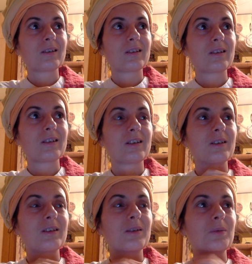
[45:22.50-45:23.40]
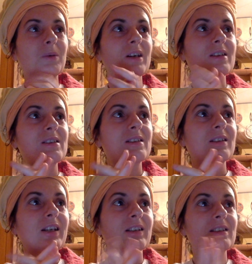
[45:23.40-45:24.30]
was
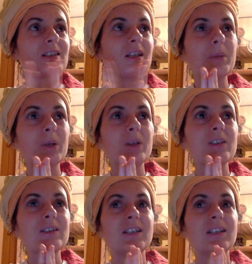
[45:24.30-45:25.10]
like symbols